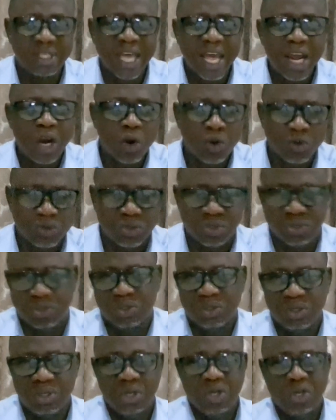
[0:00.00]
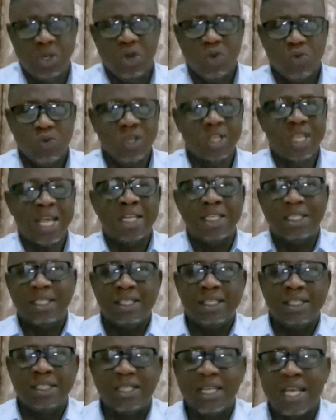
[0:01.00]
Tell us. What are
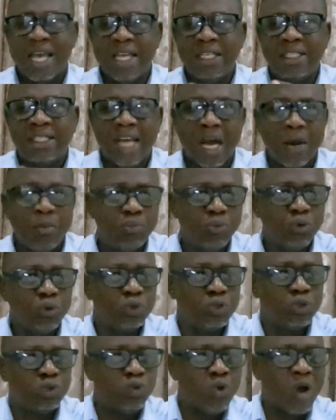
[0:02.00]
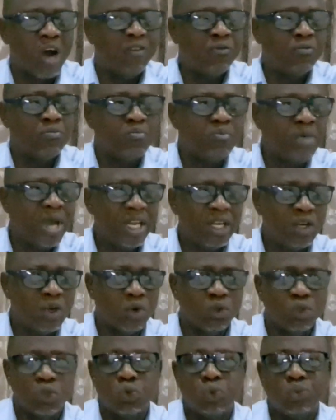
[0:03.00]
these examples you have made
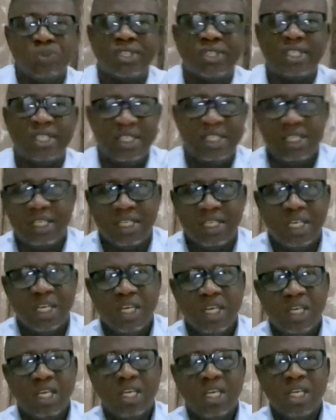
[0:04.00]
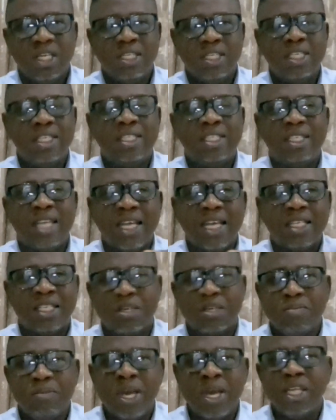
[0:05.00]
us to see? The
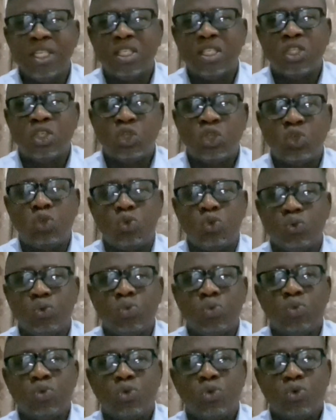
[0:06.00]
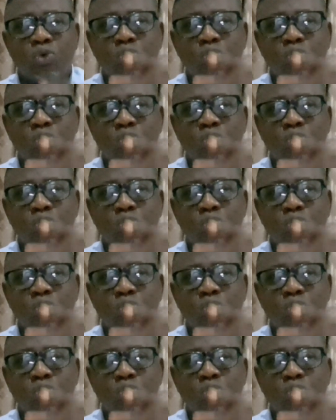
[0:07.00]
detriment to